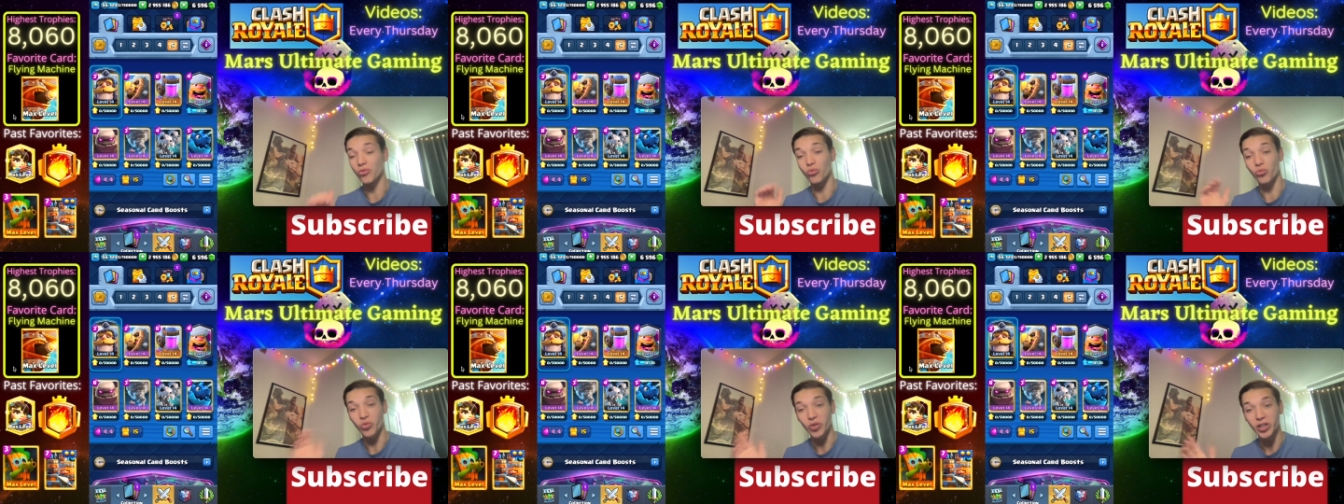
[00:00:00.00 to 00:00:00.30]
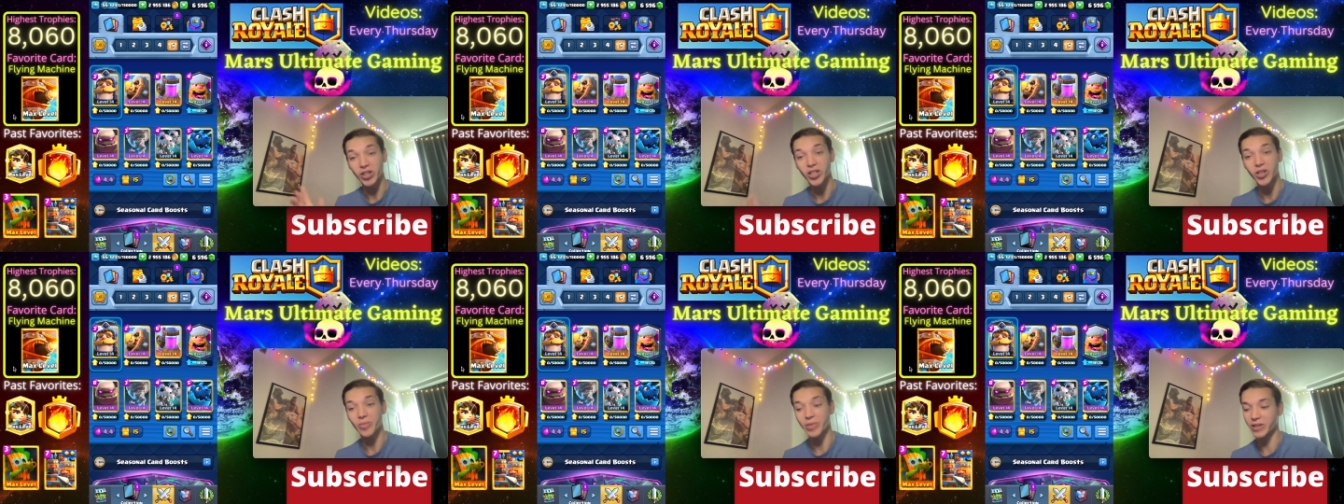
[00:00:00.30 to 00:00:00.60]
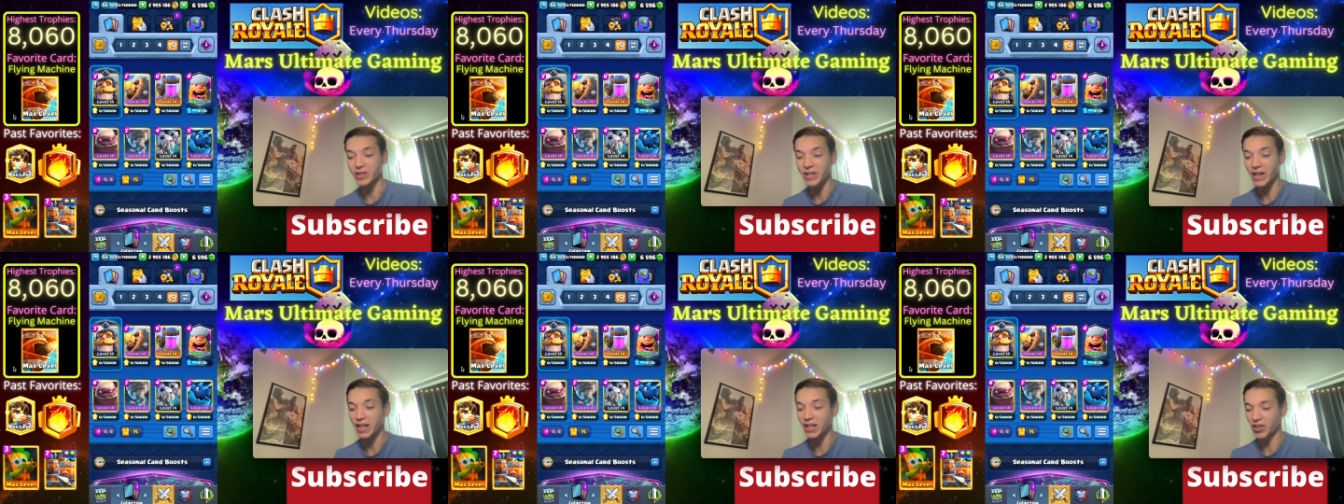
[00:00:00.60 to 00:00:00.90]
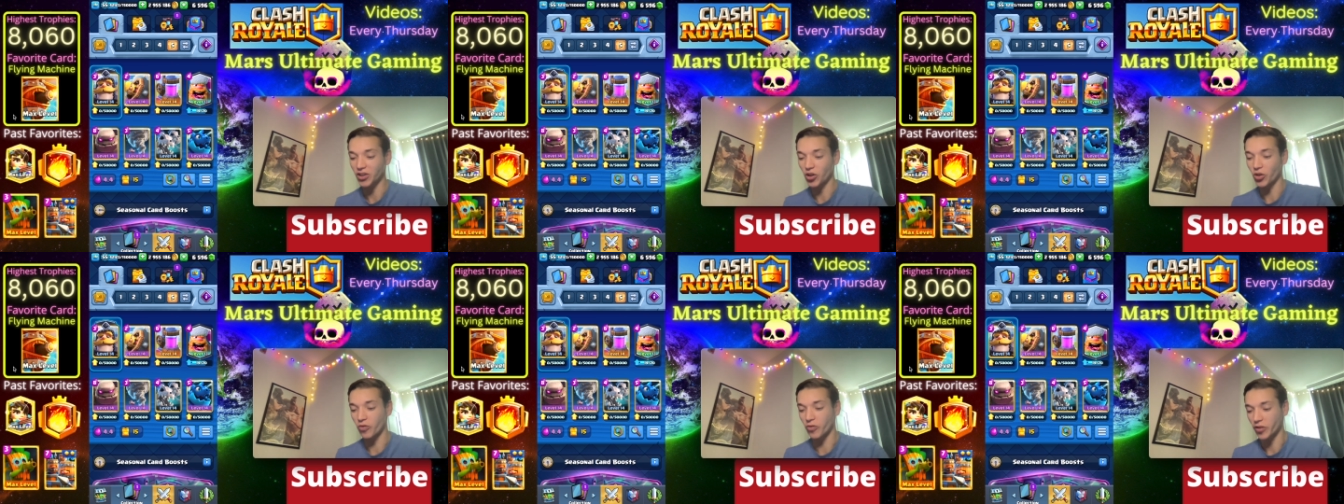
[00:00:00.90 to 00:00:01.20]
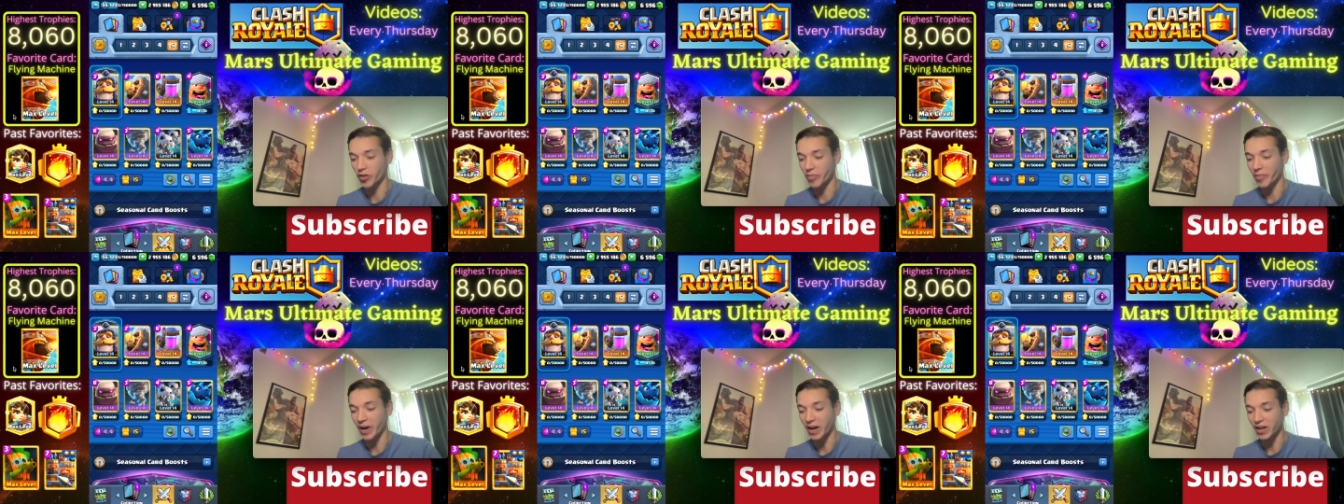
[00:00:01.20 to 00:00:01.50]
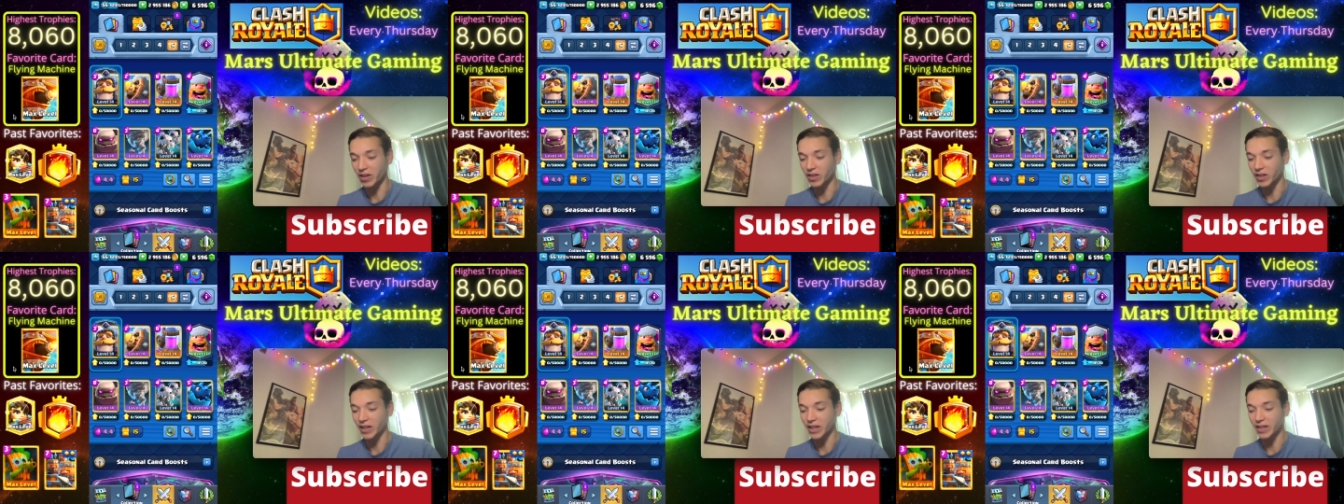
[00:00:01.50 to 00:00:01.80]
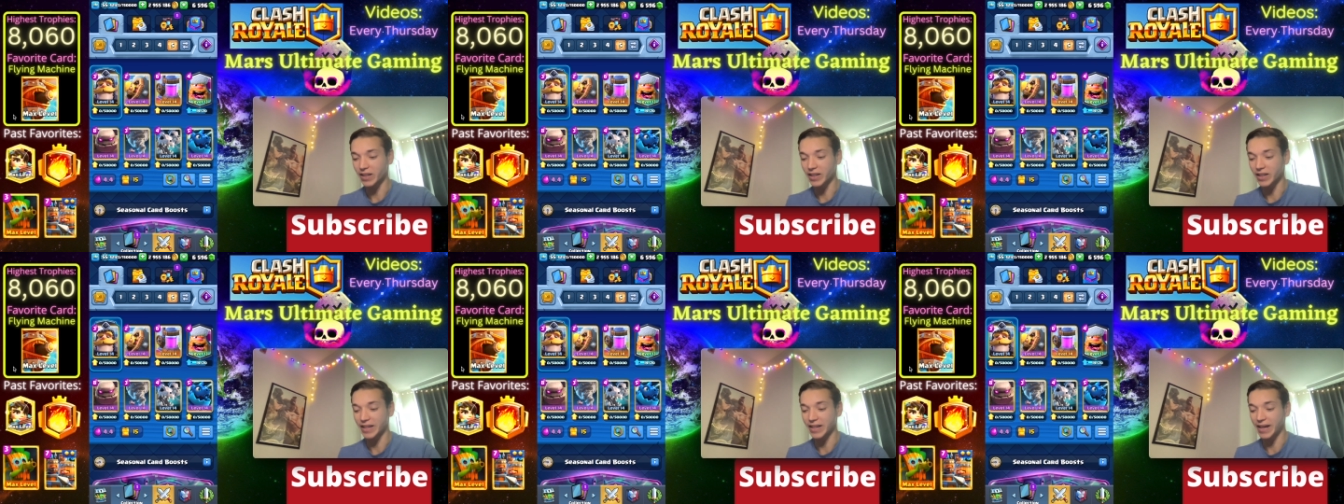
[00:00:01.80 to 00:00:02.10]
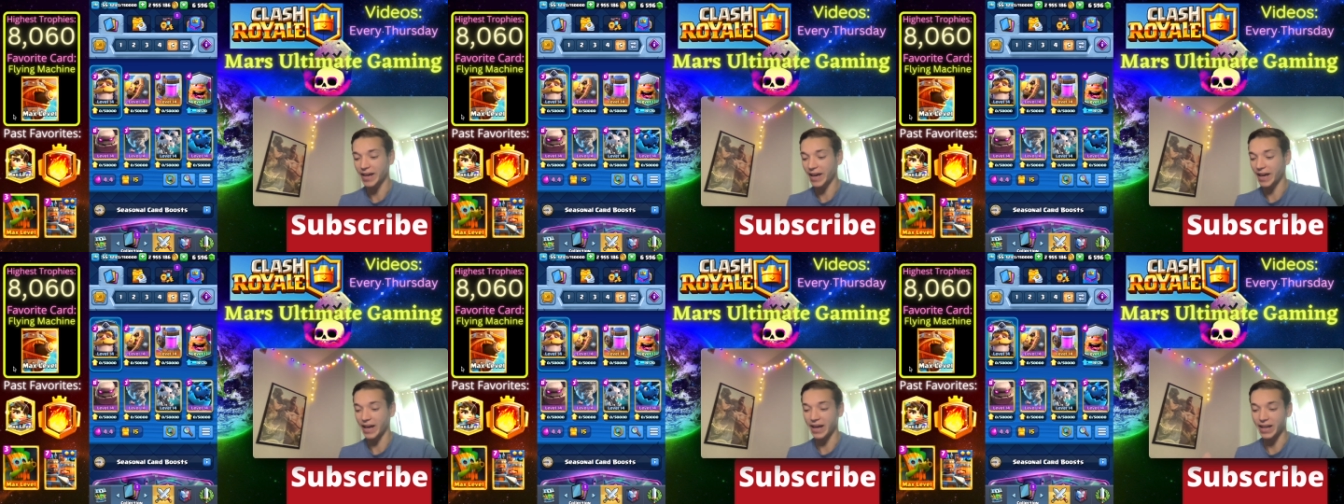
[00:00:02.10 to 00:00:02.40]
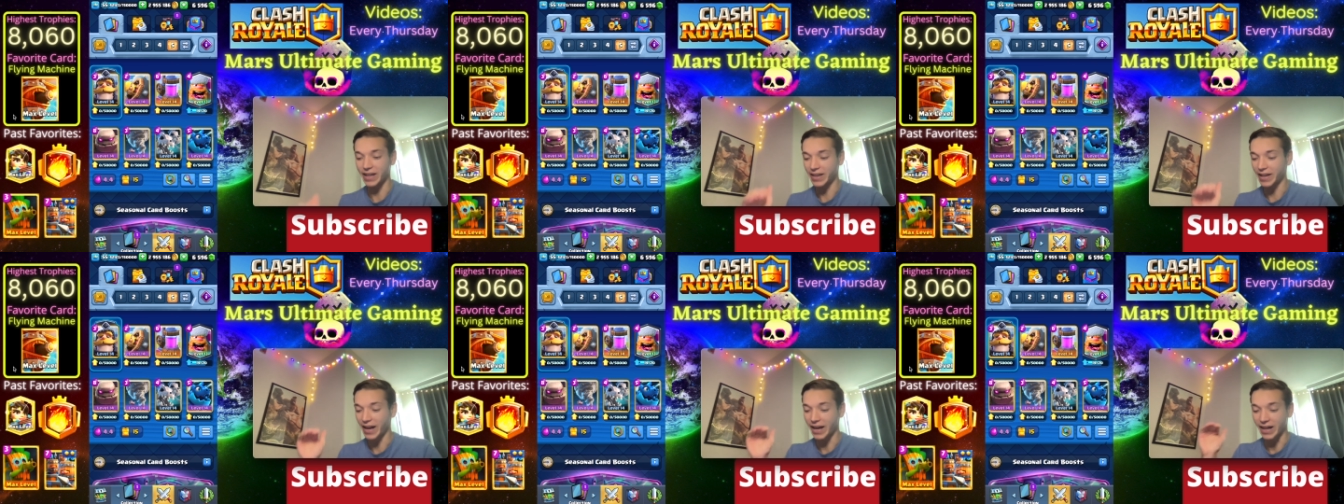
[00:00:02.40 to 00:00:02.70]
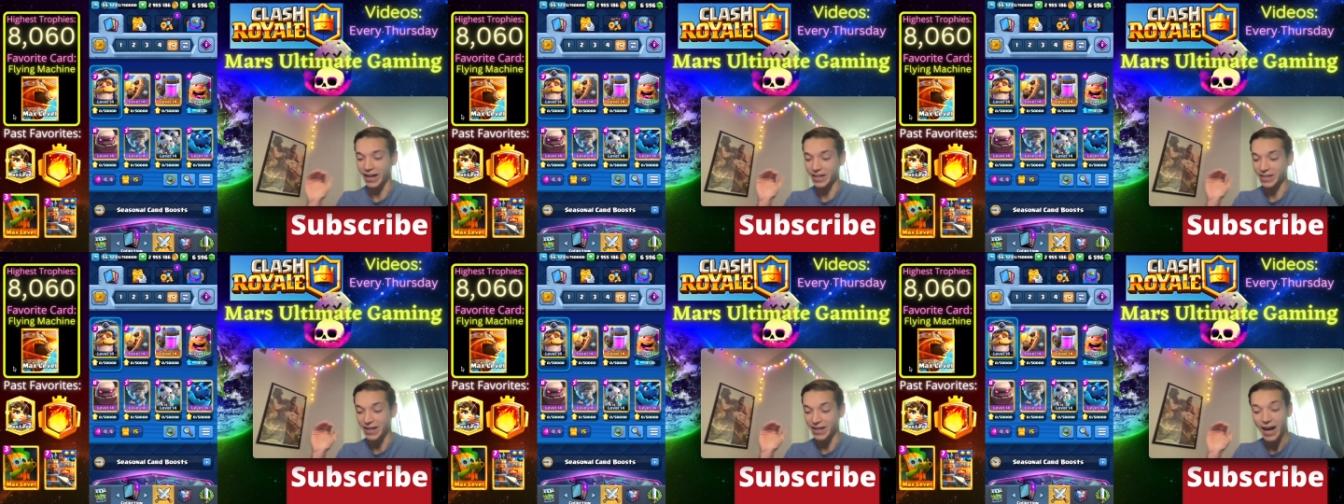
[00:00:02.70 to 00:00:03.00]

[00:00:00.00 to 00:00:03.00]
really been taking over the meta lately. And yeah, guys,